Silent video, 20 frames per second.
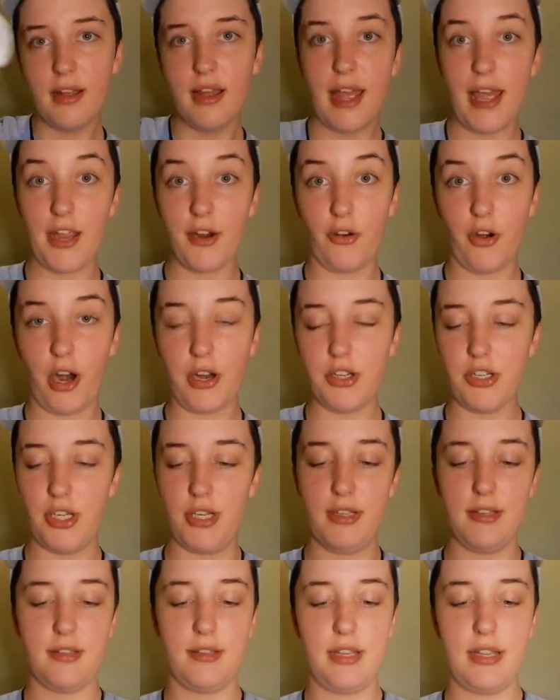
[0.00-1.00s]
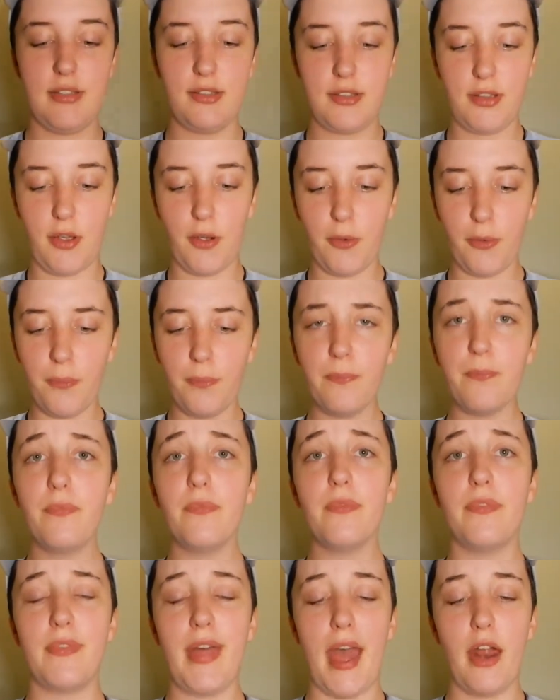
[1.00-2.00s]
it crunches, and so
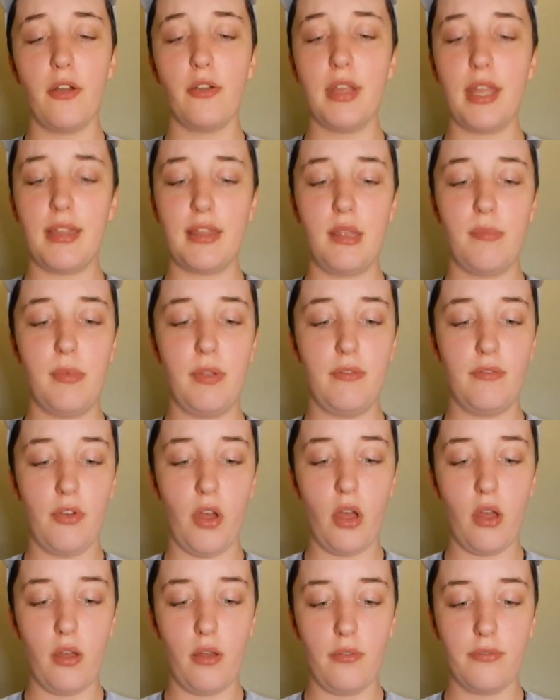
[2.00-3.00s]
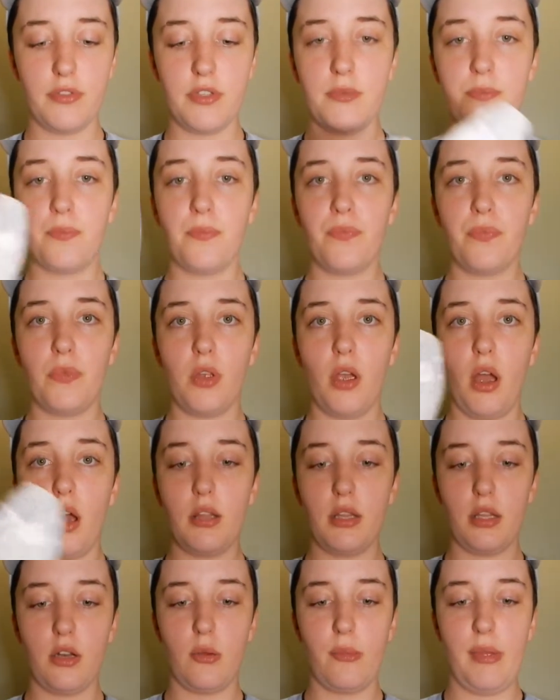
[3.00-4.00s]
that'll get them involved a
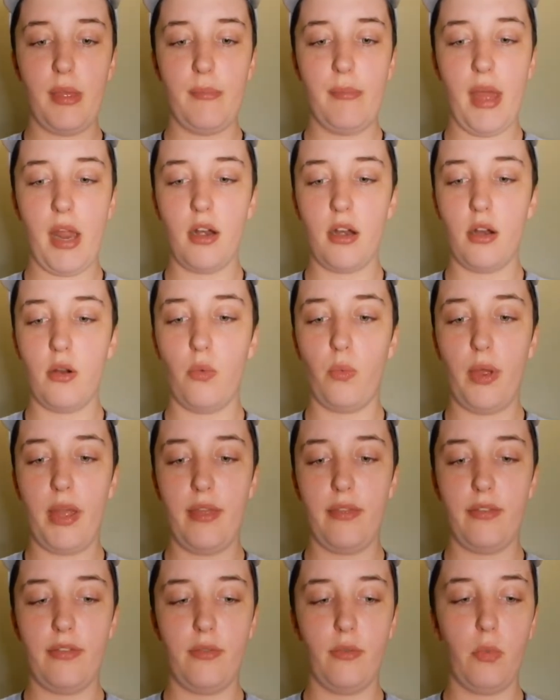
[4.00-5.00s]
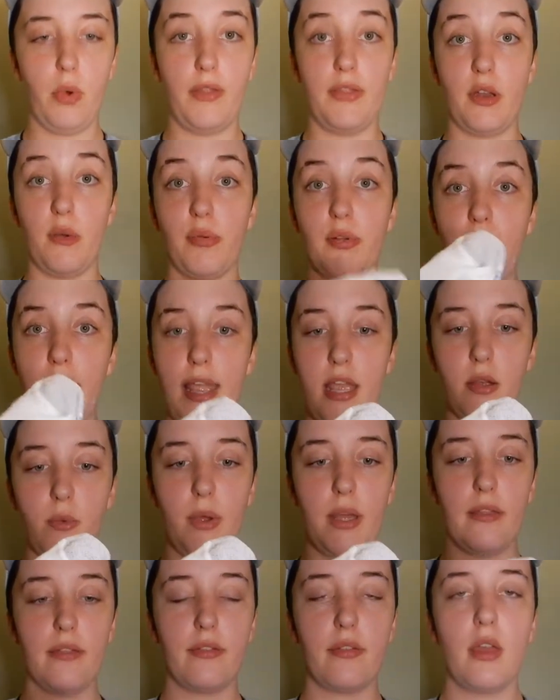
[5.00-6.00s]
little bit better with what they're playing
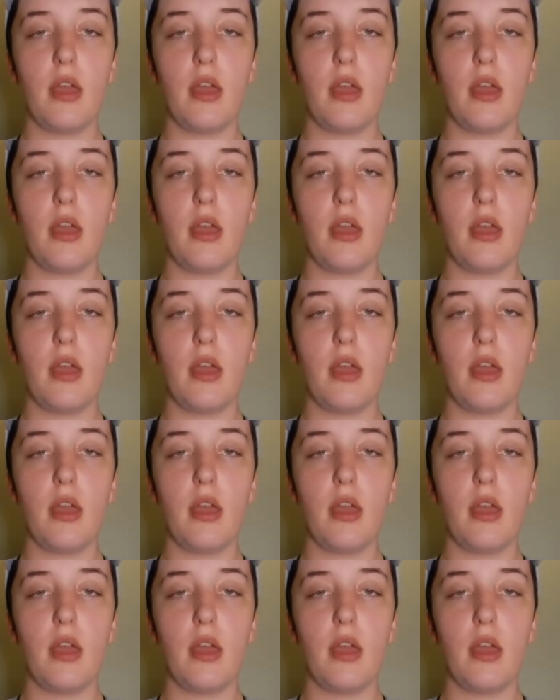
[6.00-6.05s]
with.